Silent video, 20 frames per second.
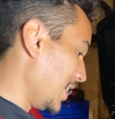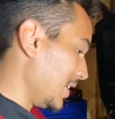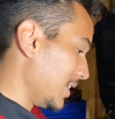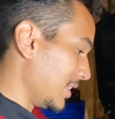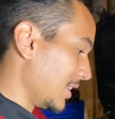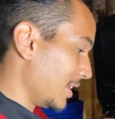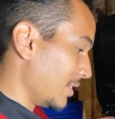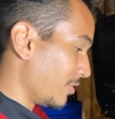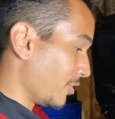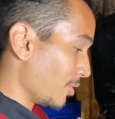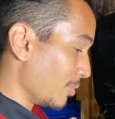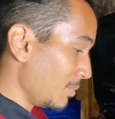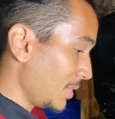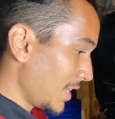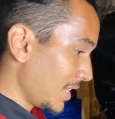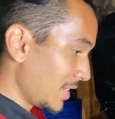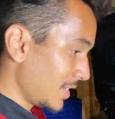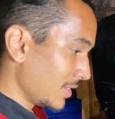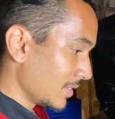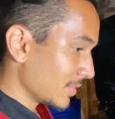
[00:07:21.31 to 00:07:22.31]
and then for
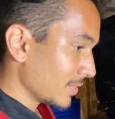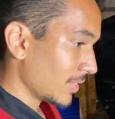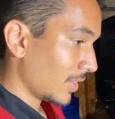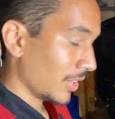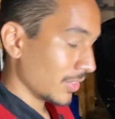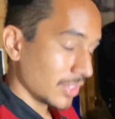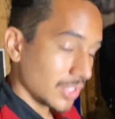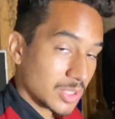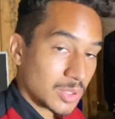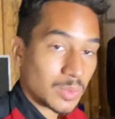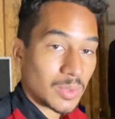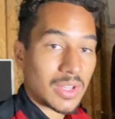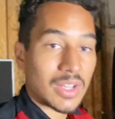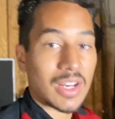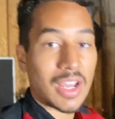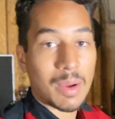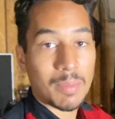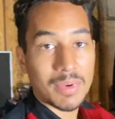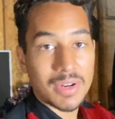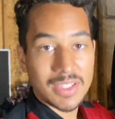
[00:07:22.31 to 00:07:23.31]
me, on this one,
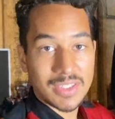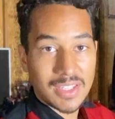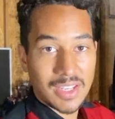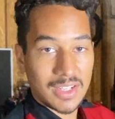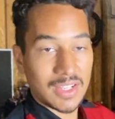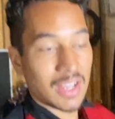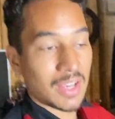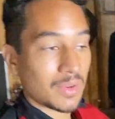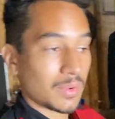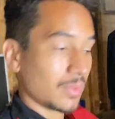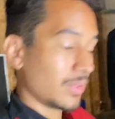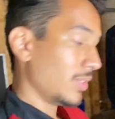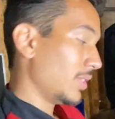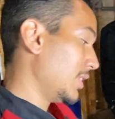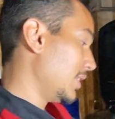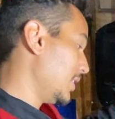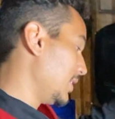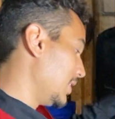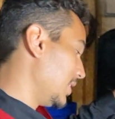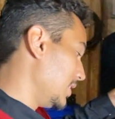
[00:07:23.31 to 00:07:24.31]
I'm going to take out
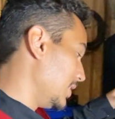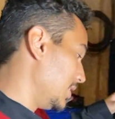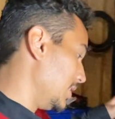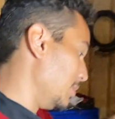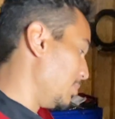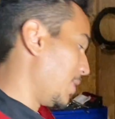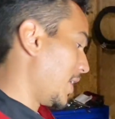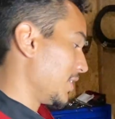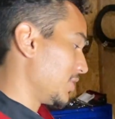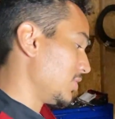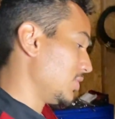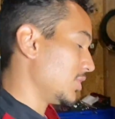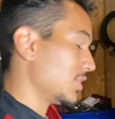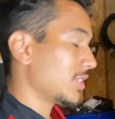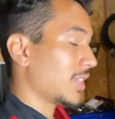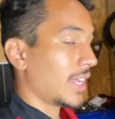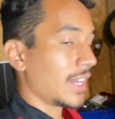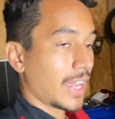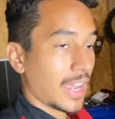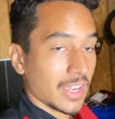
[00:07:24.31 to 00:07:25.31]
the passenger
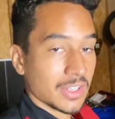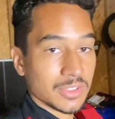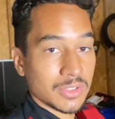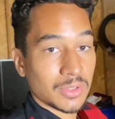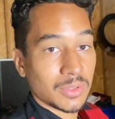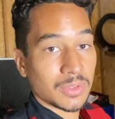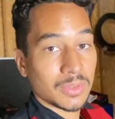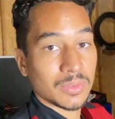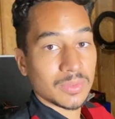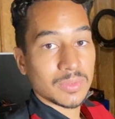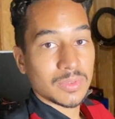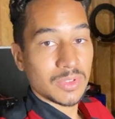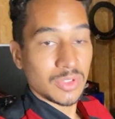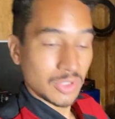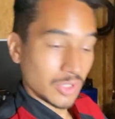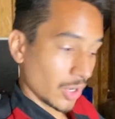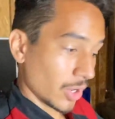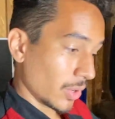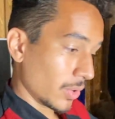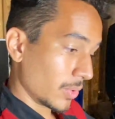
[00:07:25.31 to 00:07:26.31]
side axle.
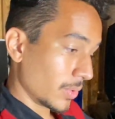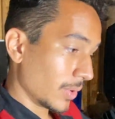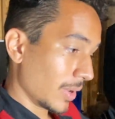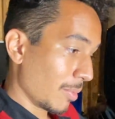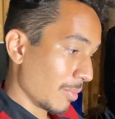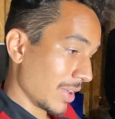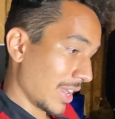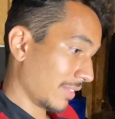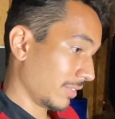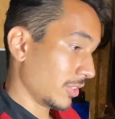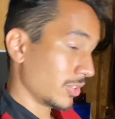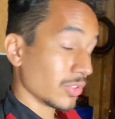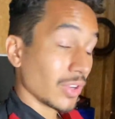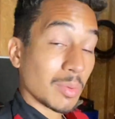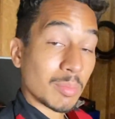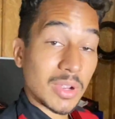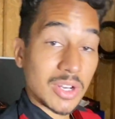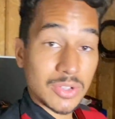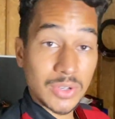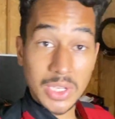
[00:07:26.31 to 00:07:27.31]
So I'm going to have to drain
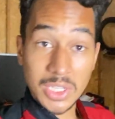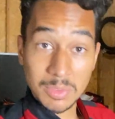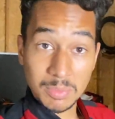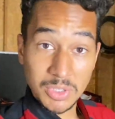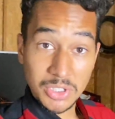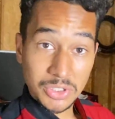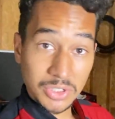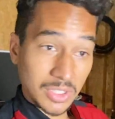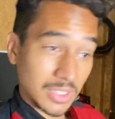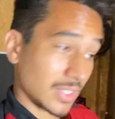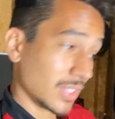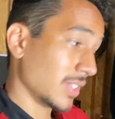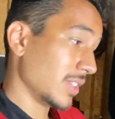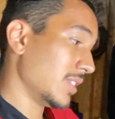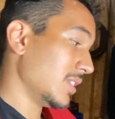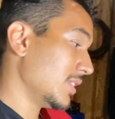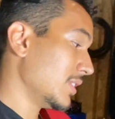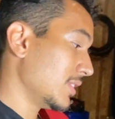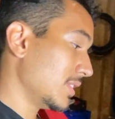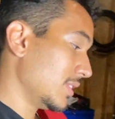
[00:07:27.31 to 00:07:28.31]
my transmission.
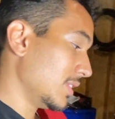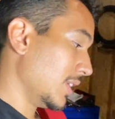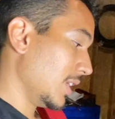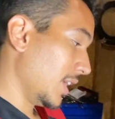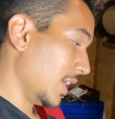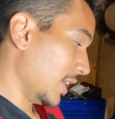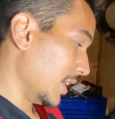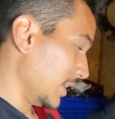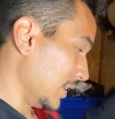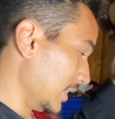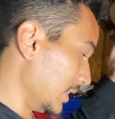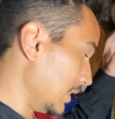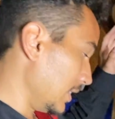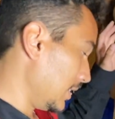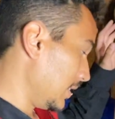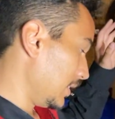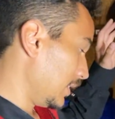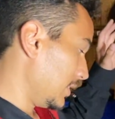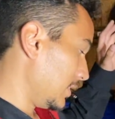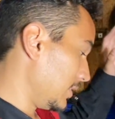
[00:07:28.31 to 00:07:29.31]
And
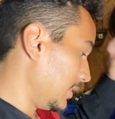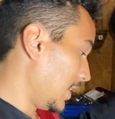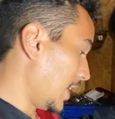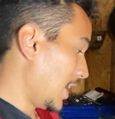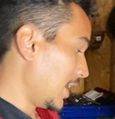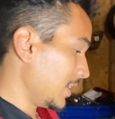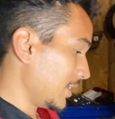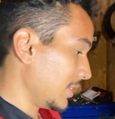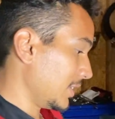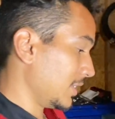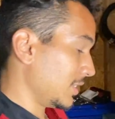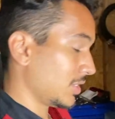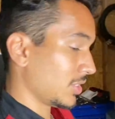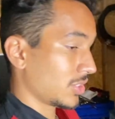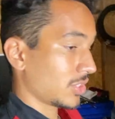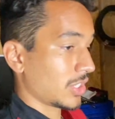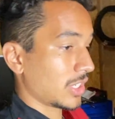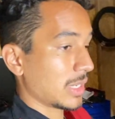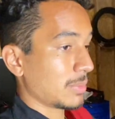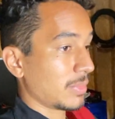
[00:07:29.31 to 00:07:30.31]
that is
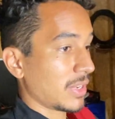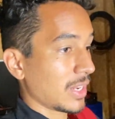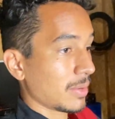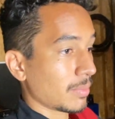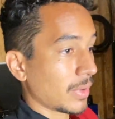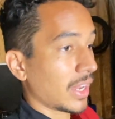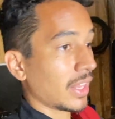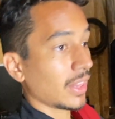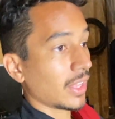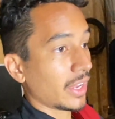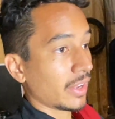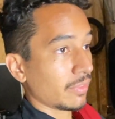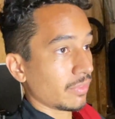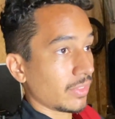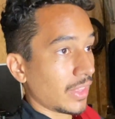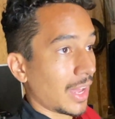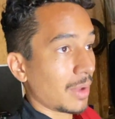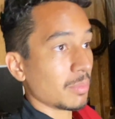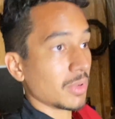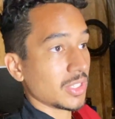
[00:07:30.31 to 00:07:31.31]
just going to make my life
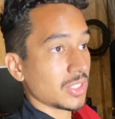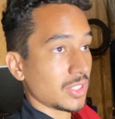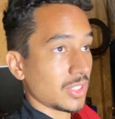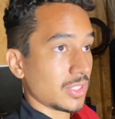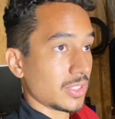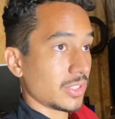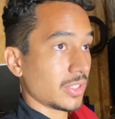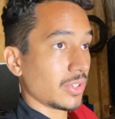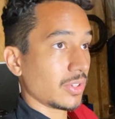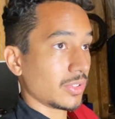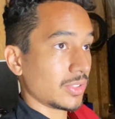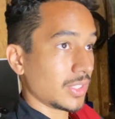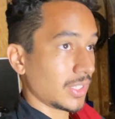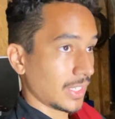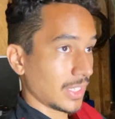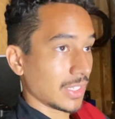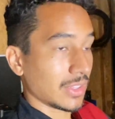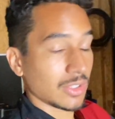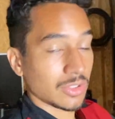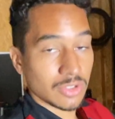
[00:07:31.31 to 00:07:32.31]
that much easier to
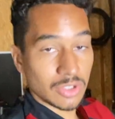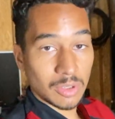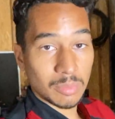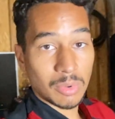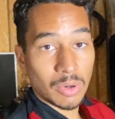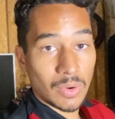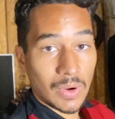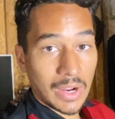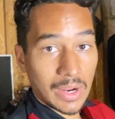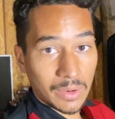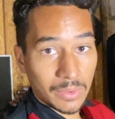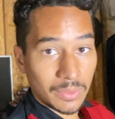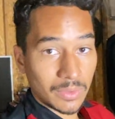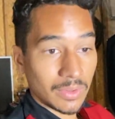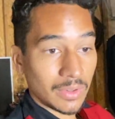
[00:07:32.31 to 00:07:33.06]
get the turbo out.